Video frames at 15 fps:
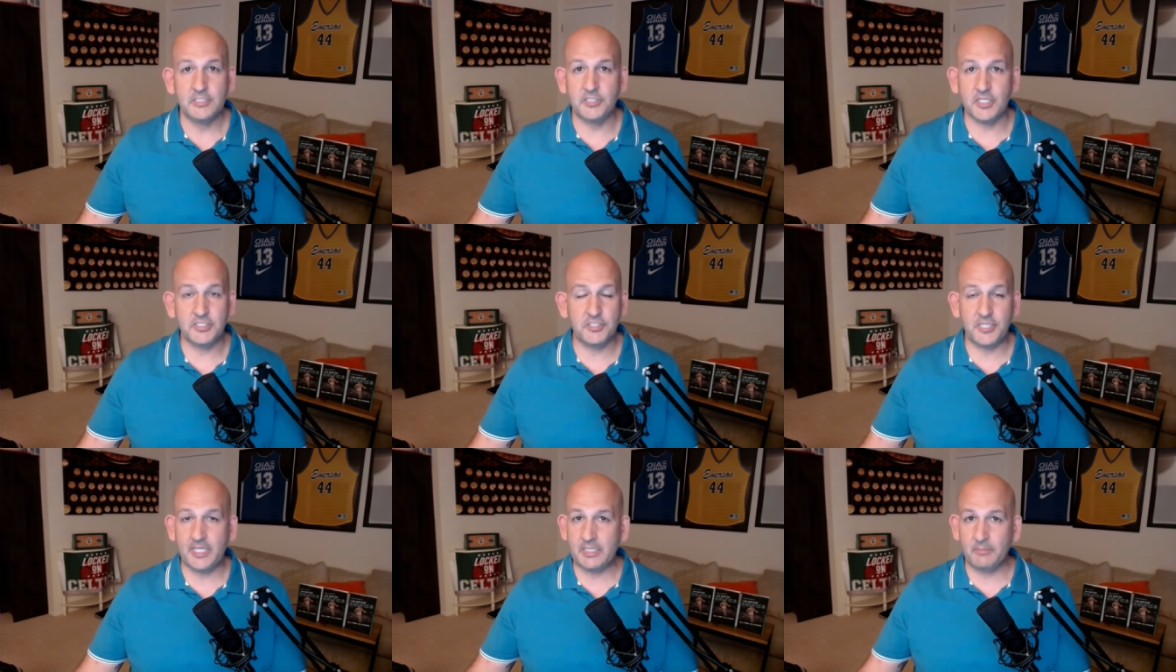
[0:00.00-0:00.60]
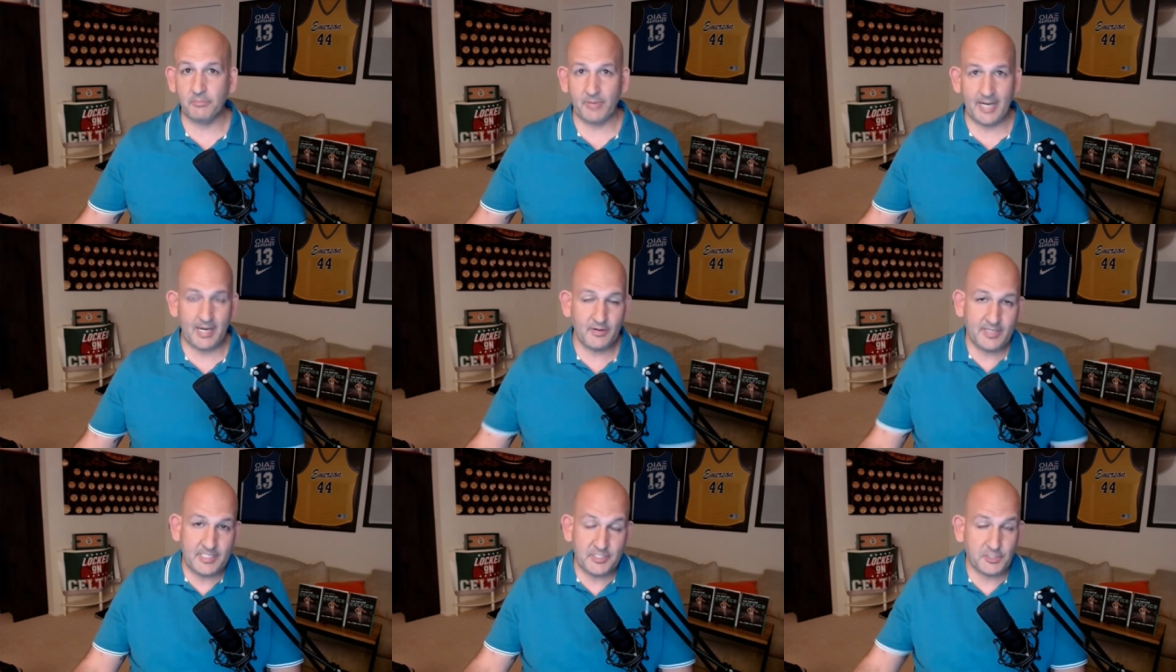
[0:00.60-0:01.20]
Just Jaylen
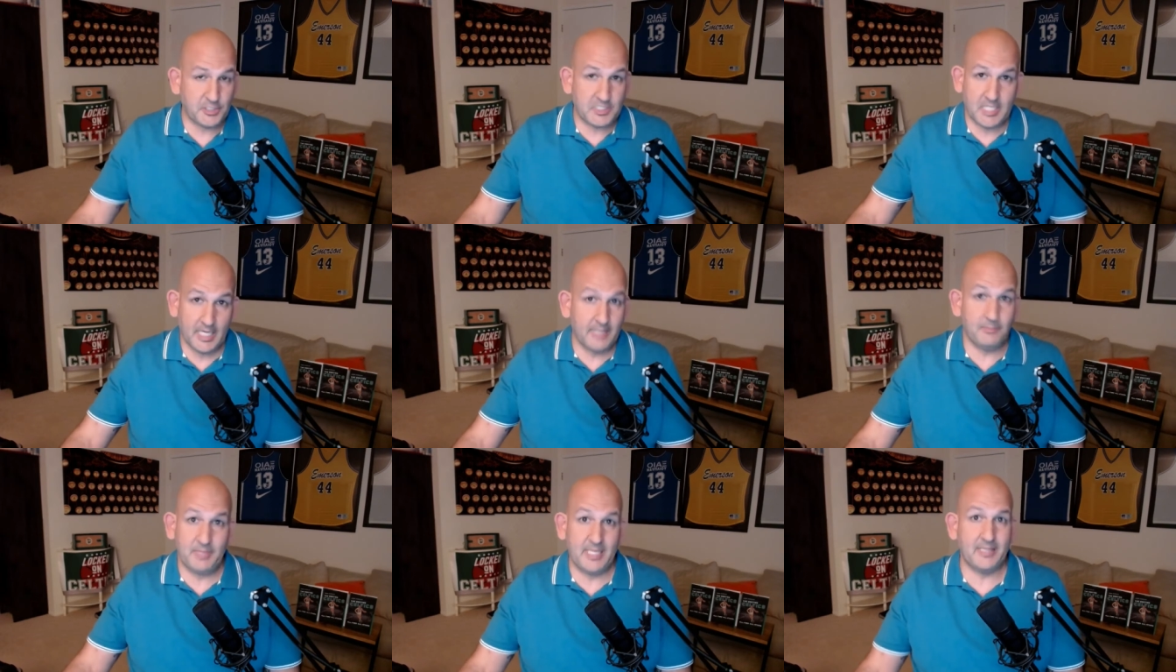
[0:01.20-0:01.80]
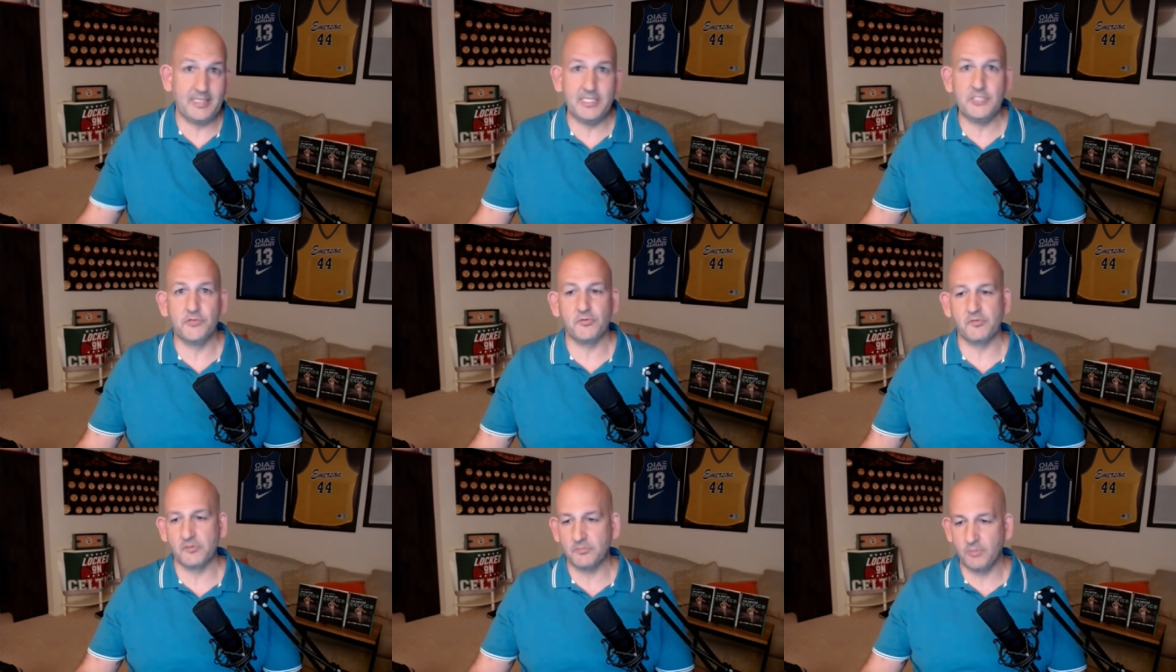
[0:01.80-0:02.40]
Brown, he's just going to be on the
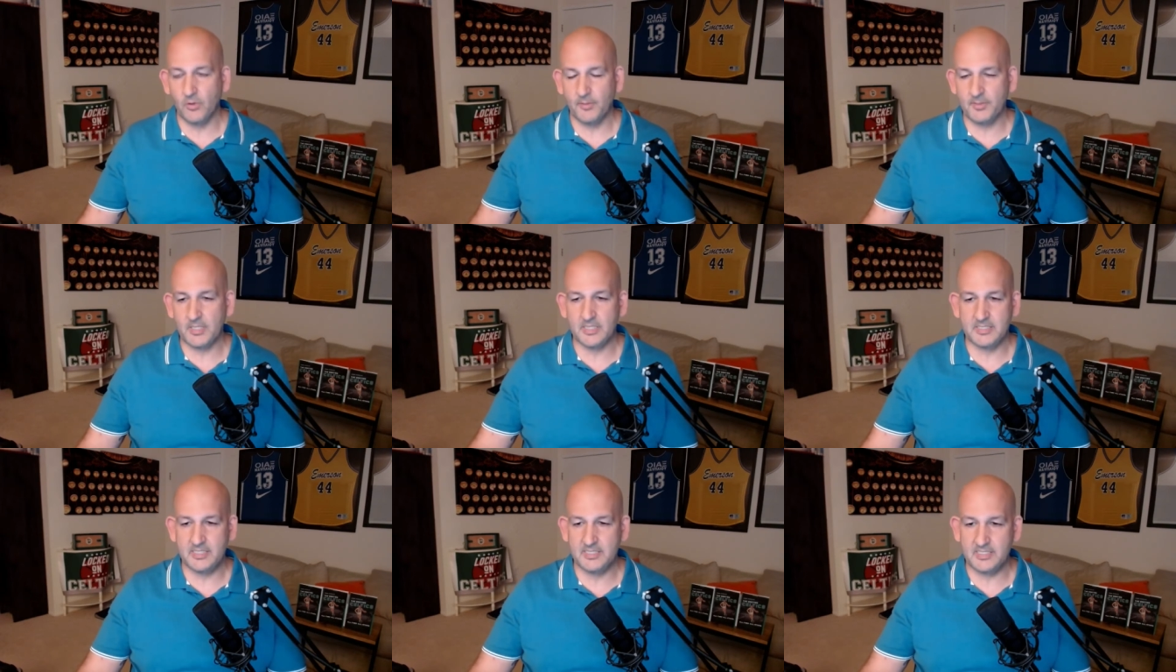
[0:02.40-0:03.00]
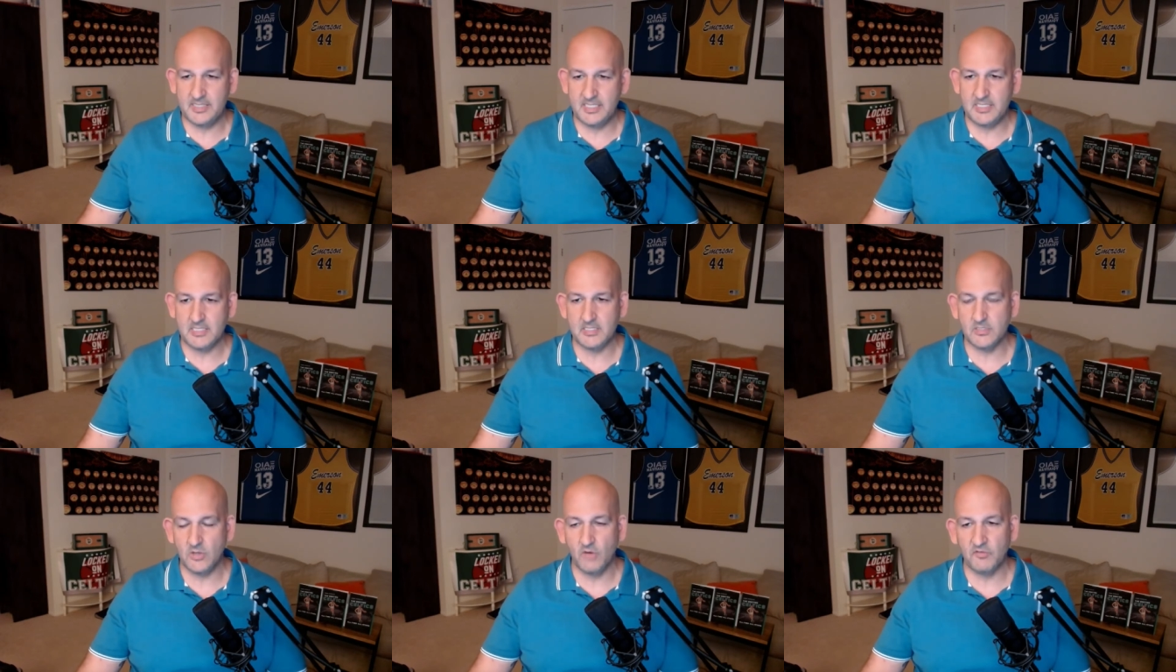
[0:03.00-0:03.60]
injury report because his
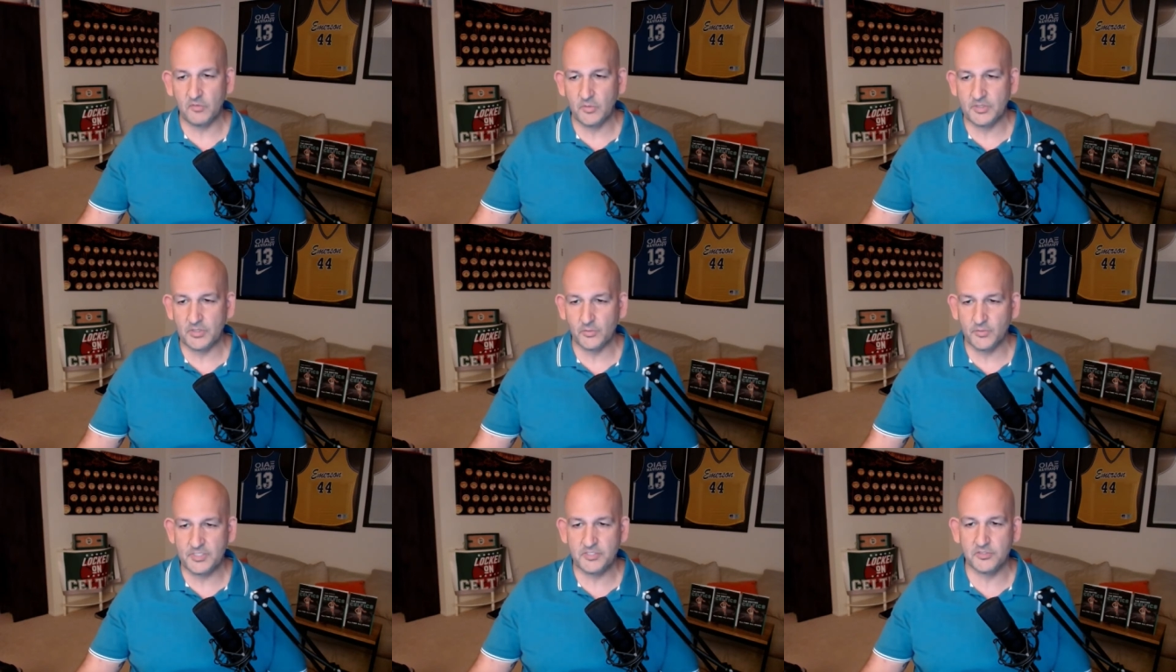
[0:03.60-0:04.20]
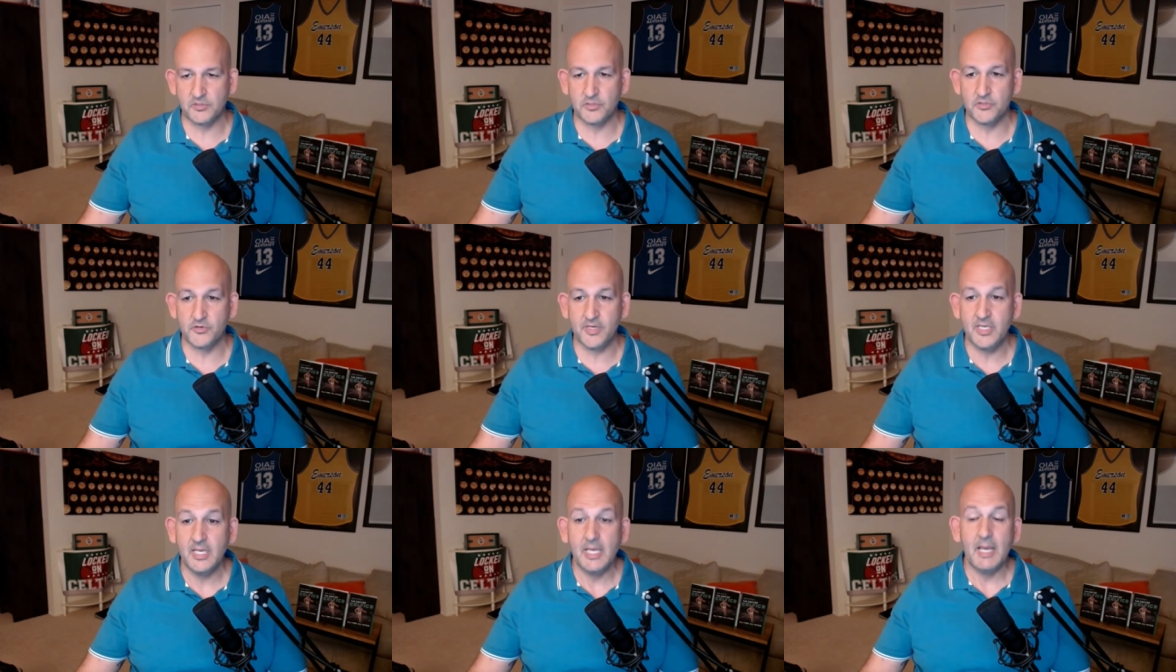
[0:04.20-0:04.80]
season is over with the wrist
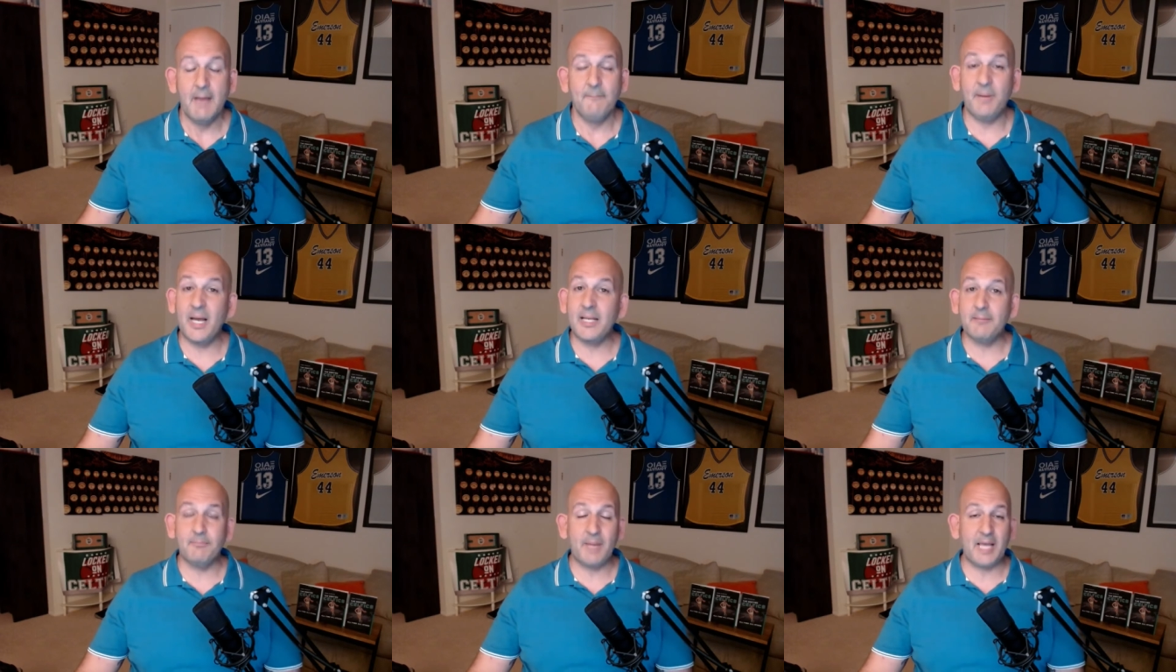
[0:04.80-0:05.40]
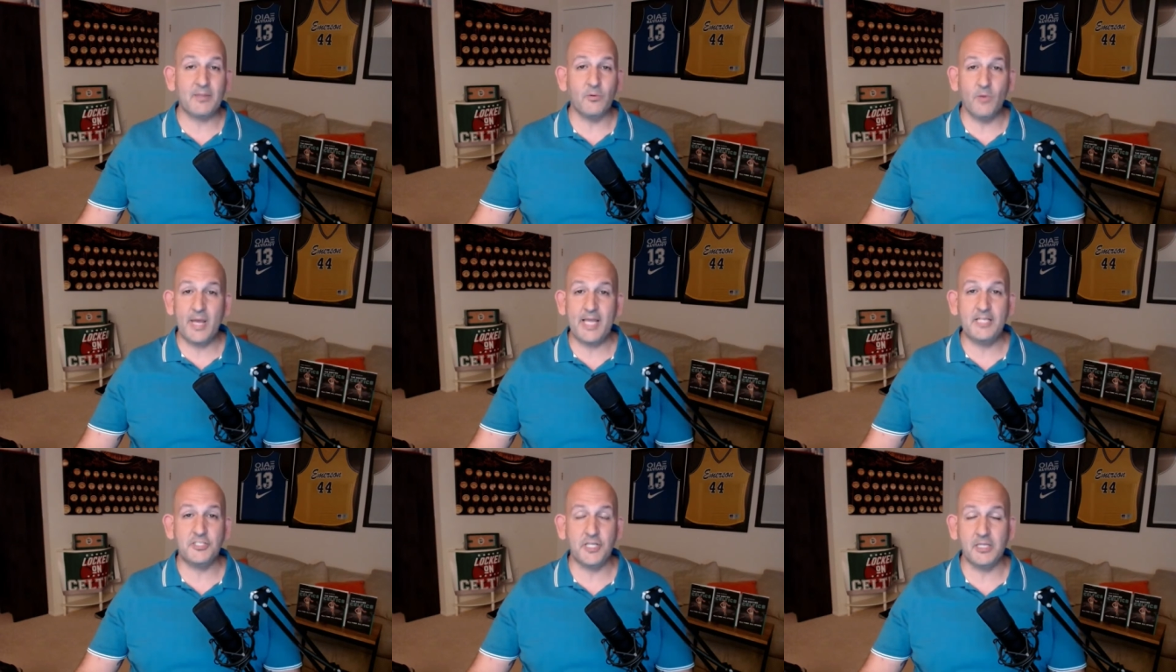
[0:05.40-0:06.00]
surgery. But, by the
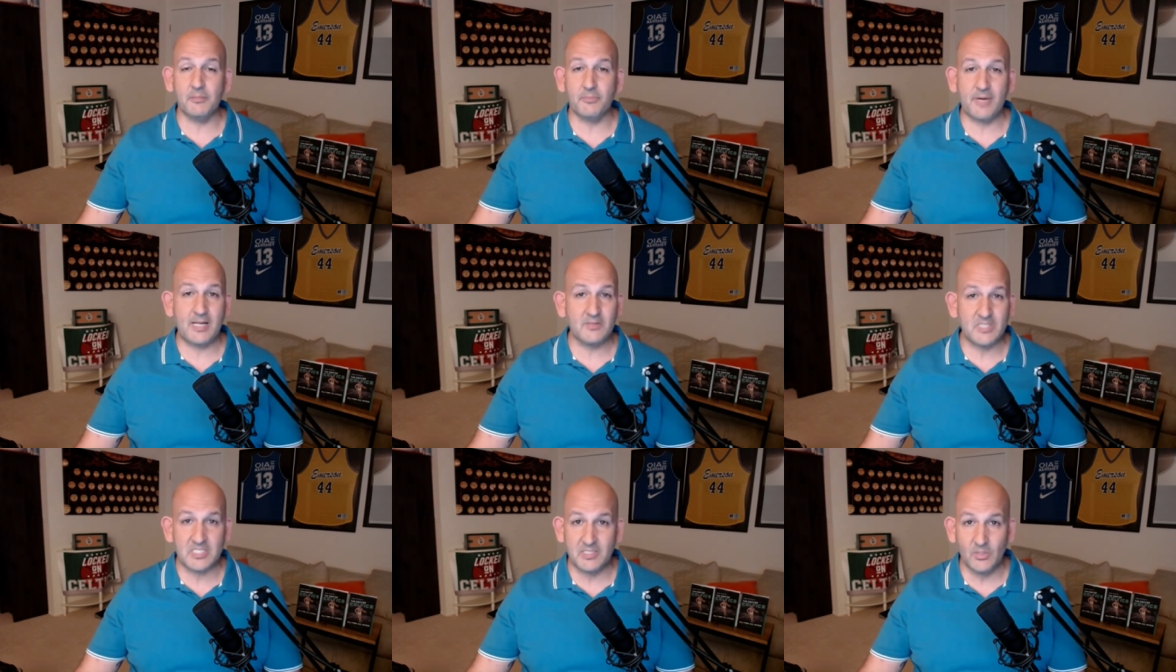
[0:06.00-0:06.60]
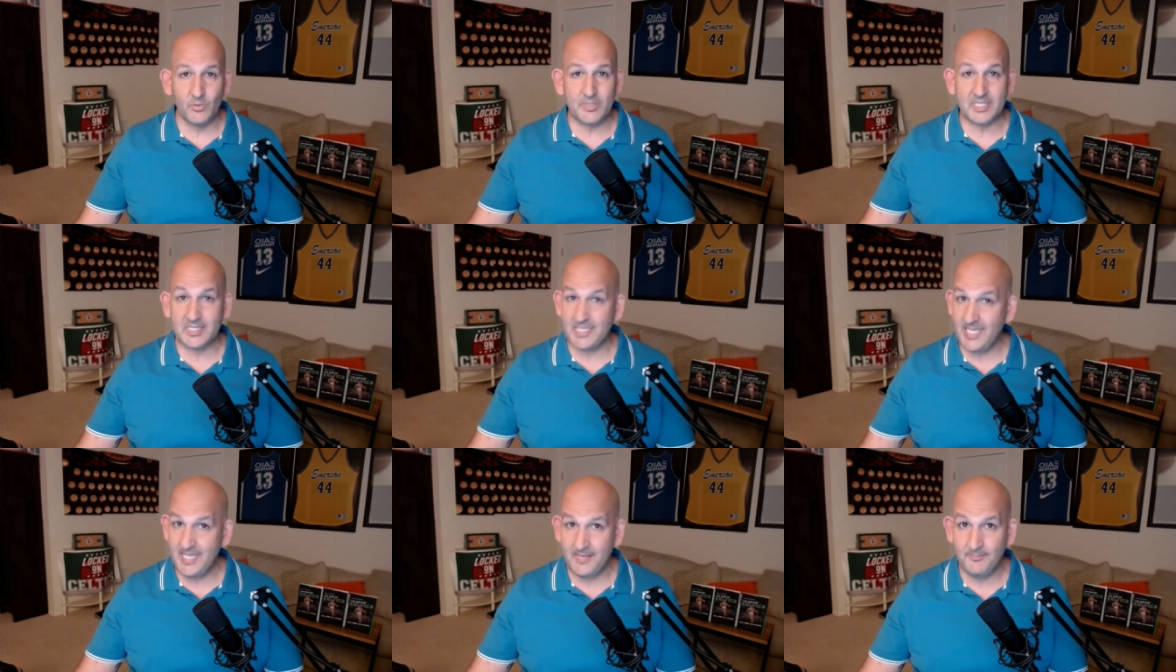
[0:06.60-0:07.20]
way, Jaylen Brown's still with the
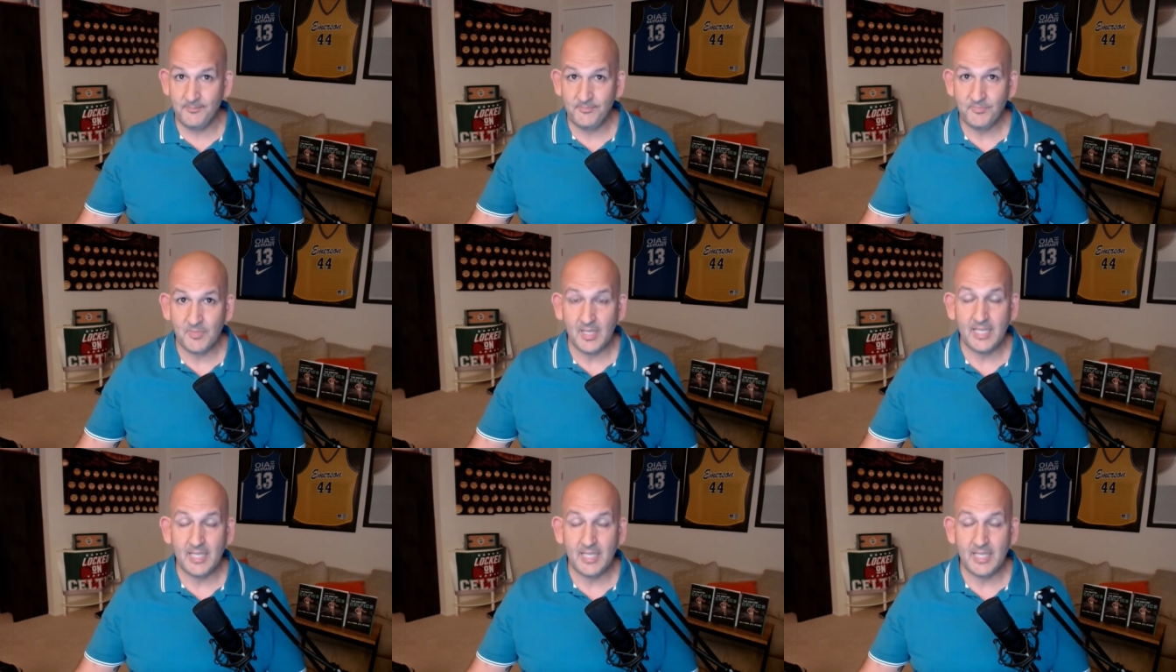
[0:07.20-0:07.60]
team.